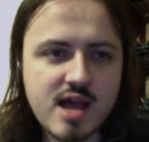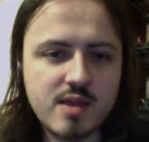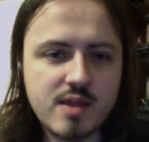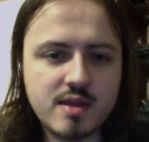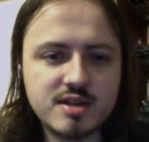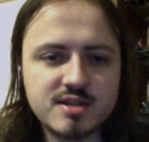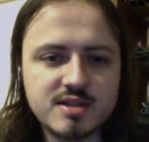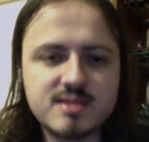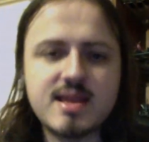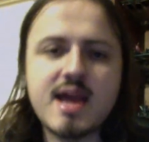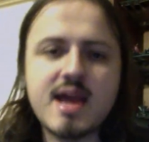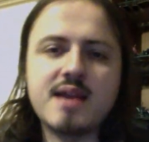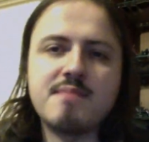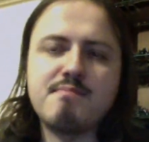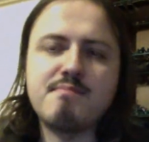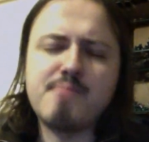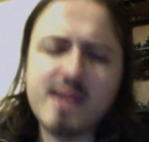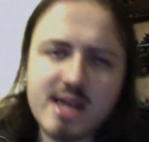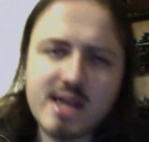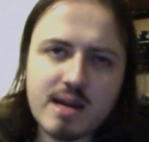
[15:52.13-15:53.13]
They're just there to
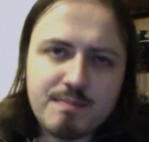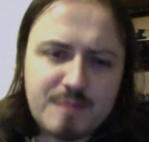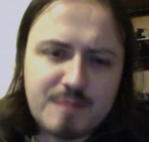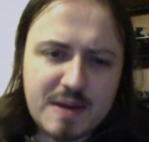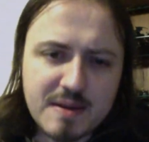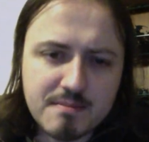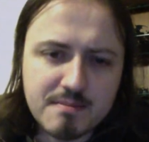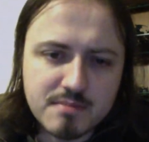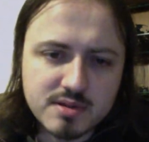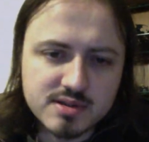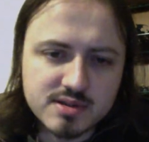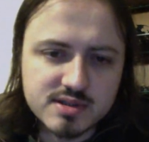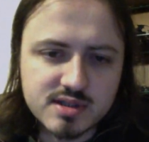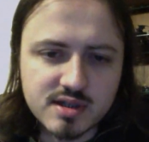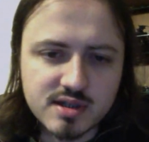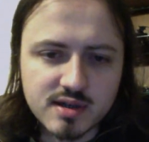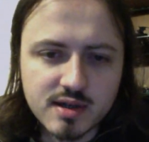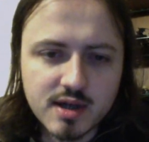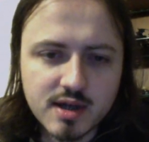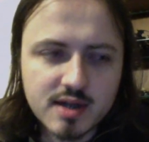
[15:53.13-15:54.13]
make up the numbers, to
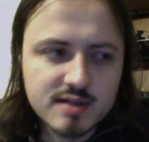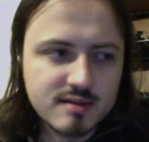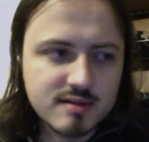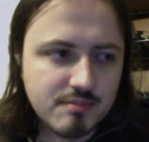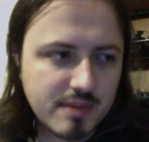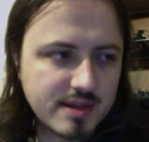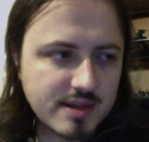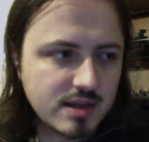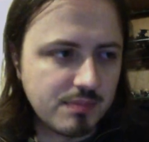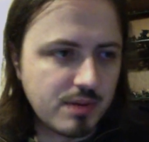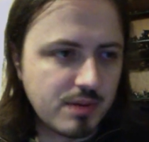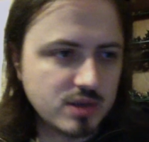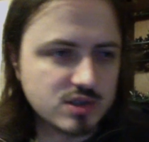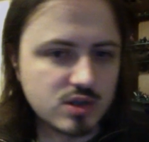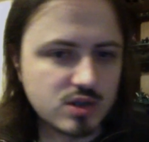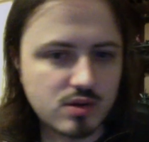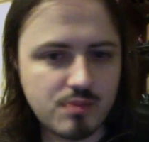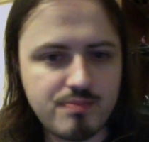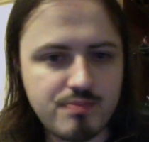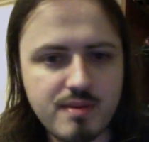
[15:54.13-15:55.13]
make the boss
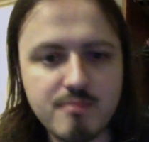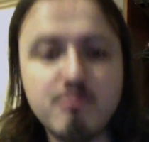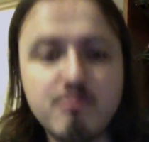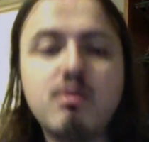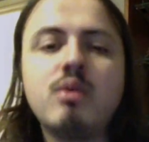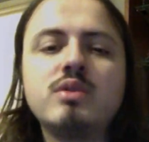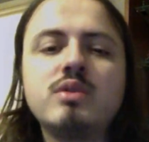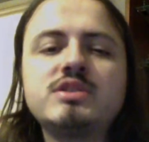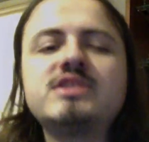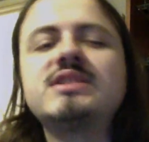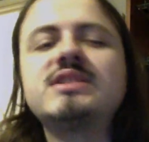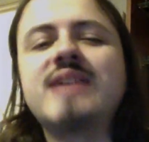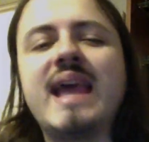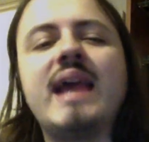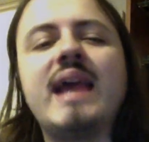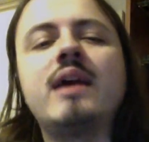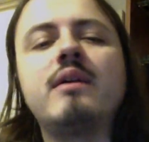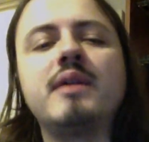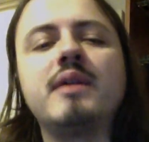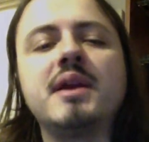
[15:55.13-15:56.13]
look a bit more
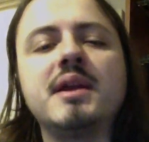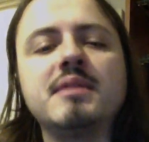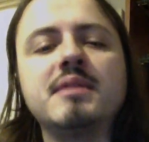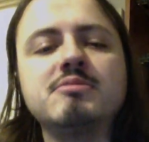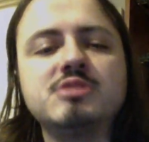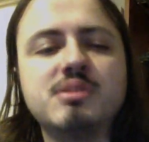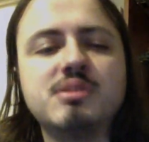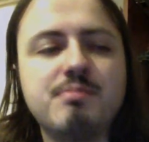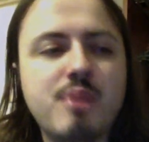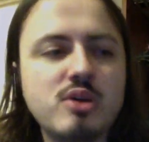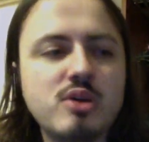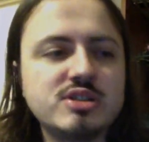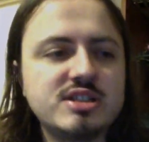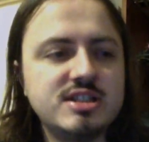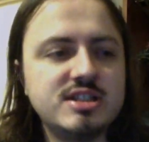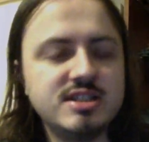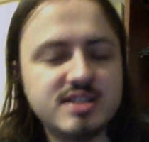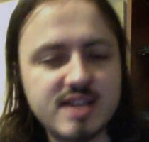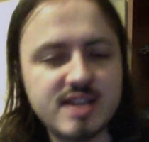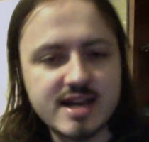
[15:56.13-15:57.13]
scary. And it was the boss,
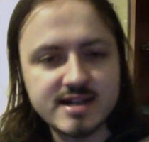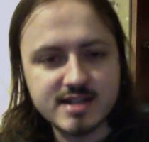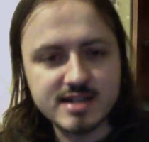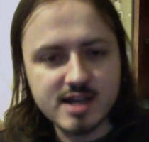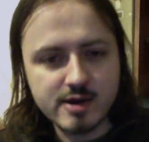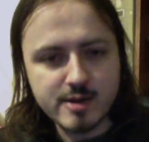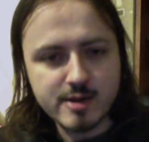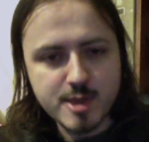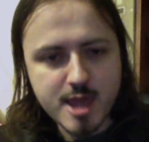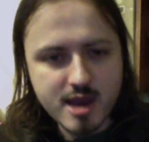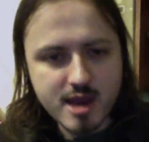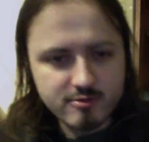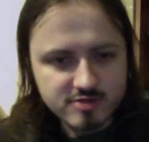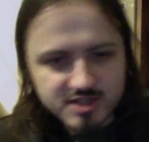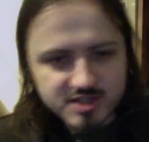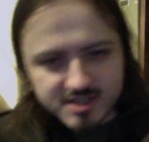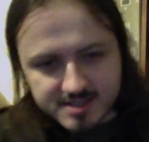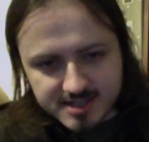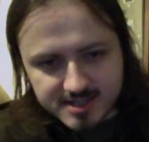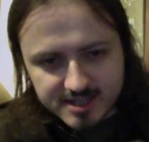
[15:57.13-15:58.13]
he's getting going there with
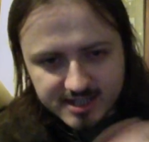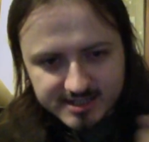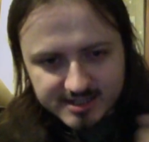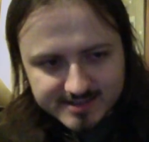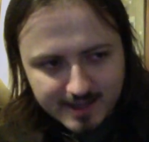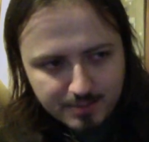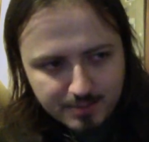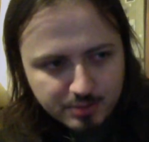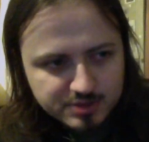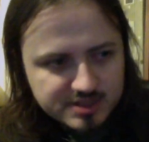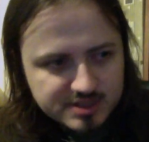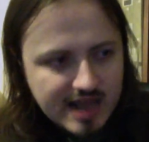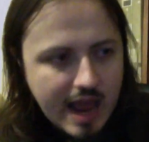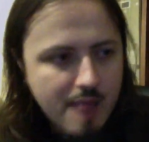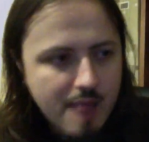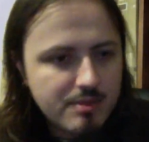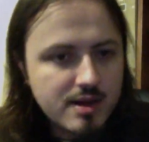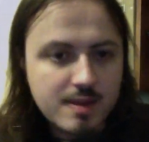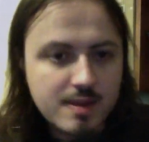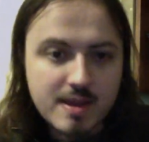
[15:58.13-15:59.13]
his double
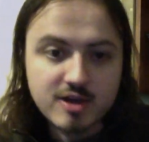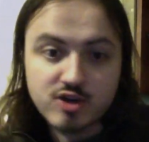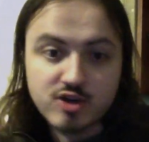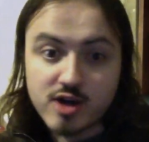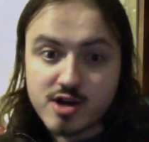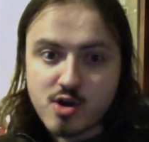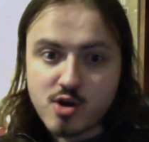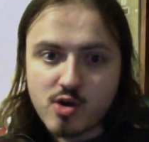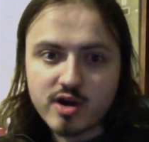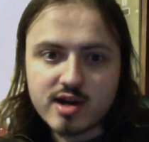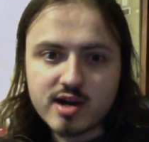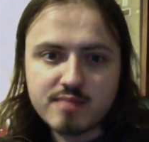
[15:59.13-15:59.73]
stabbing, and they tried knocking him